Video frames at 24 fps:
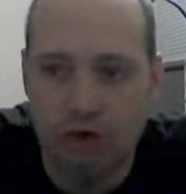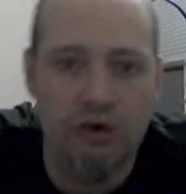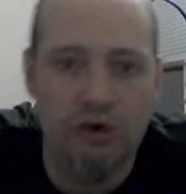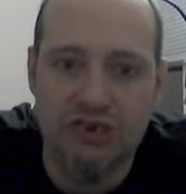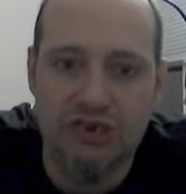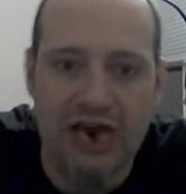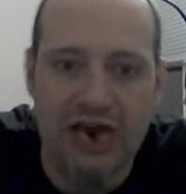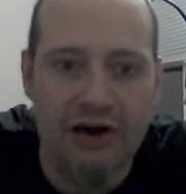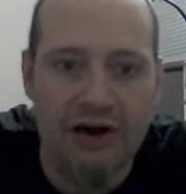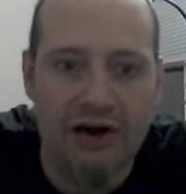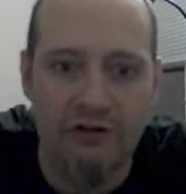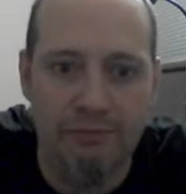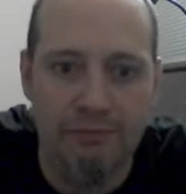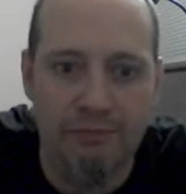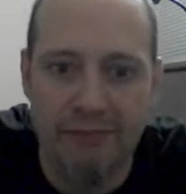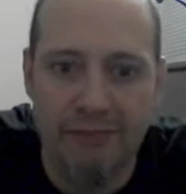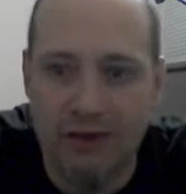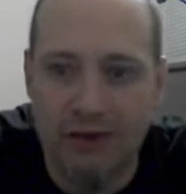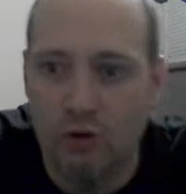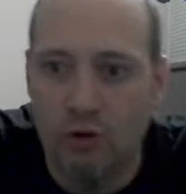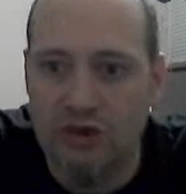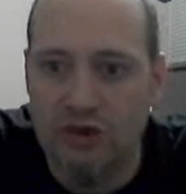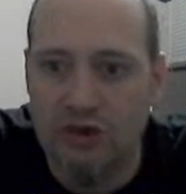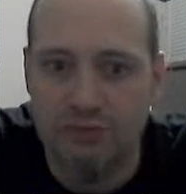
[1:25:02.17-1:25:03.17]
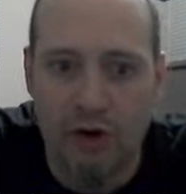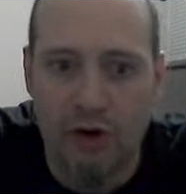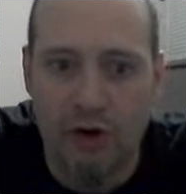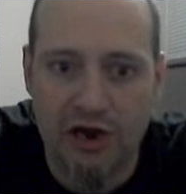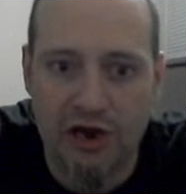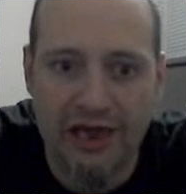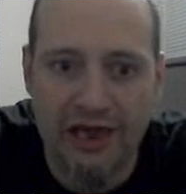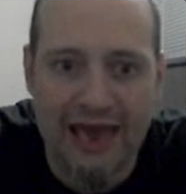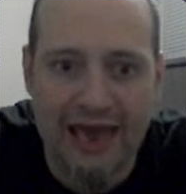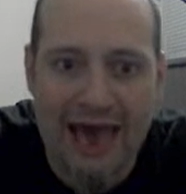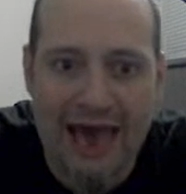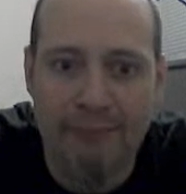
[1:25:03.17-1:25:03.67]
it's higher than Bitcoin's
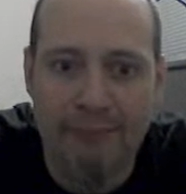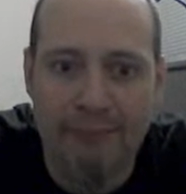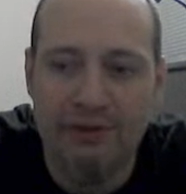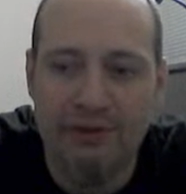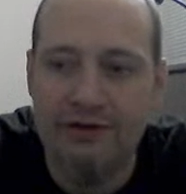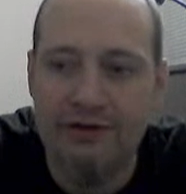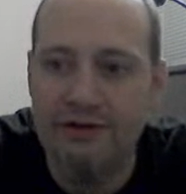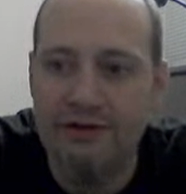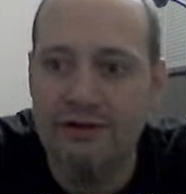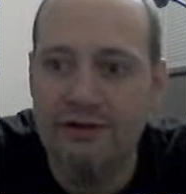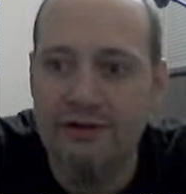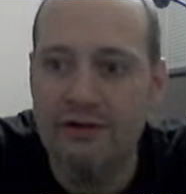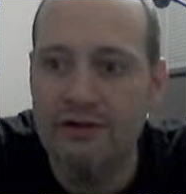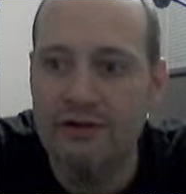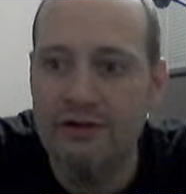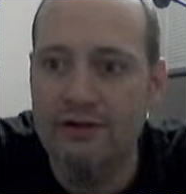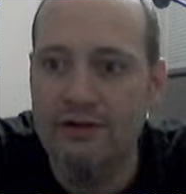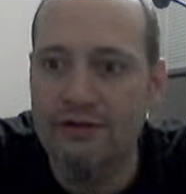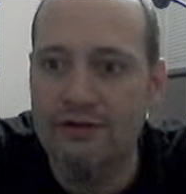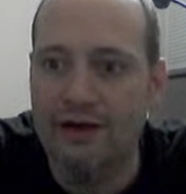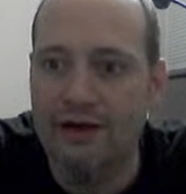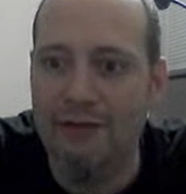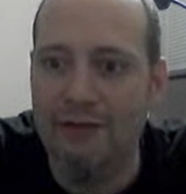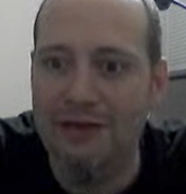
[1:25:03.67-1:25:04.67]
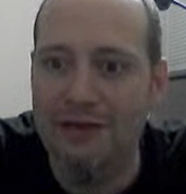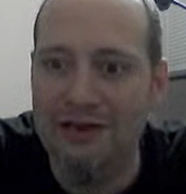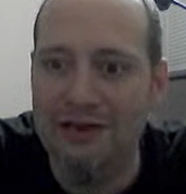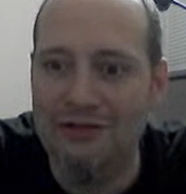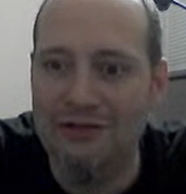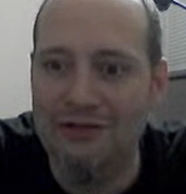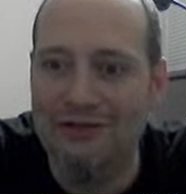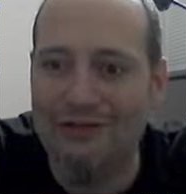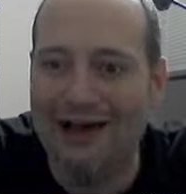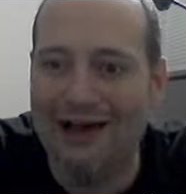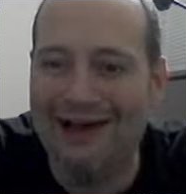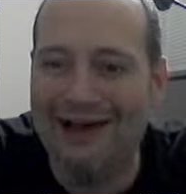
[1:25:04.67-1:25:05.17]
market cap. I
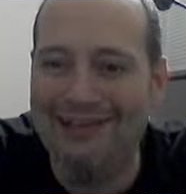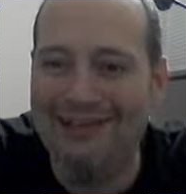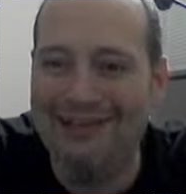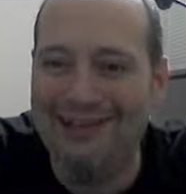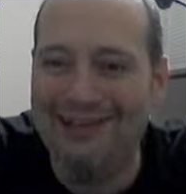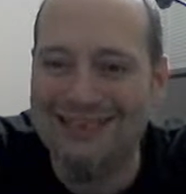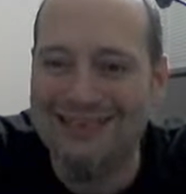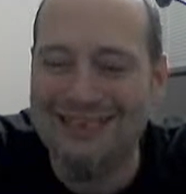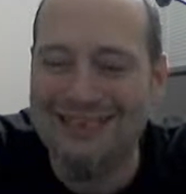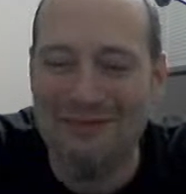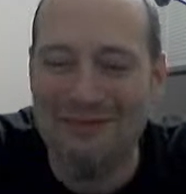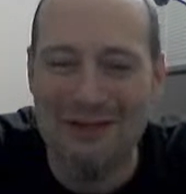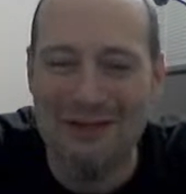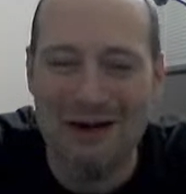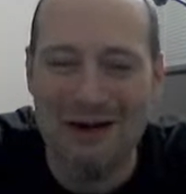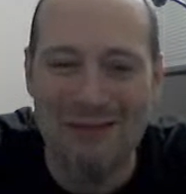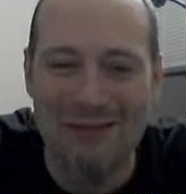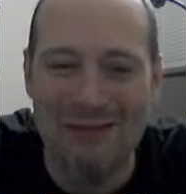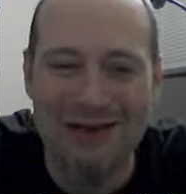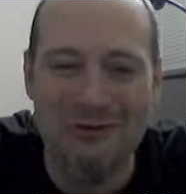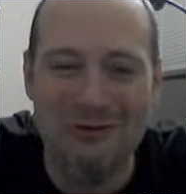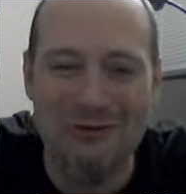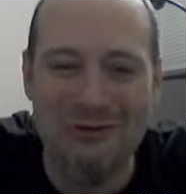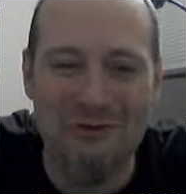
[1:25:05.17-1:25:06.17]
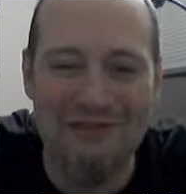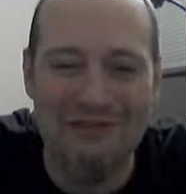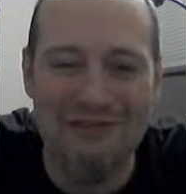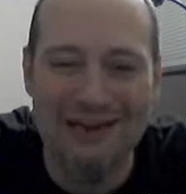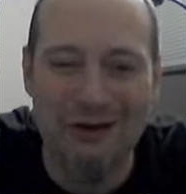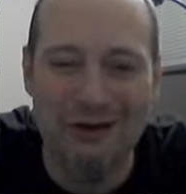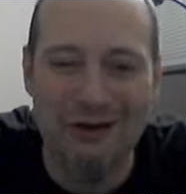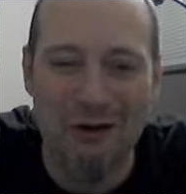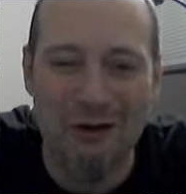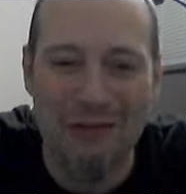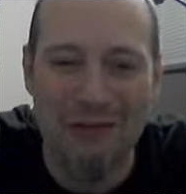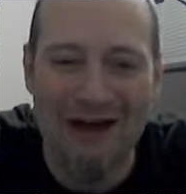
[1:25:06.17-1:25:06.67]
mean, that's something I might do a
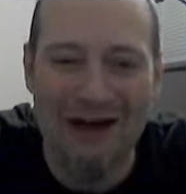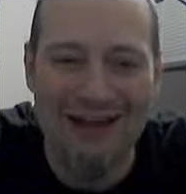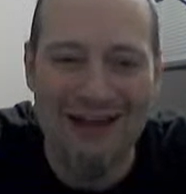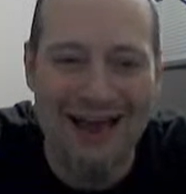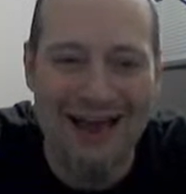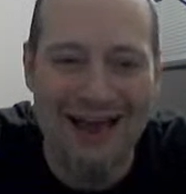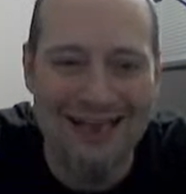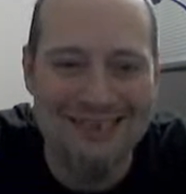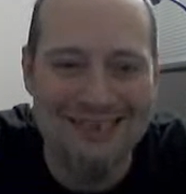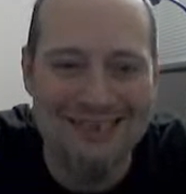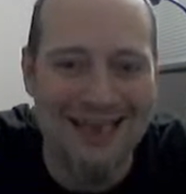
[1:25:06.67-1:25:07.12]
video about, guys.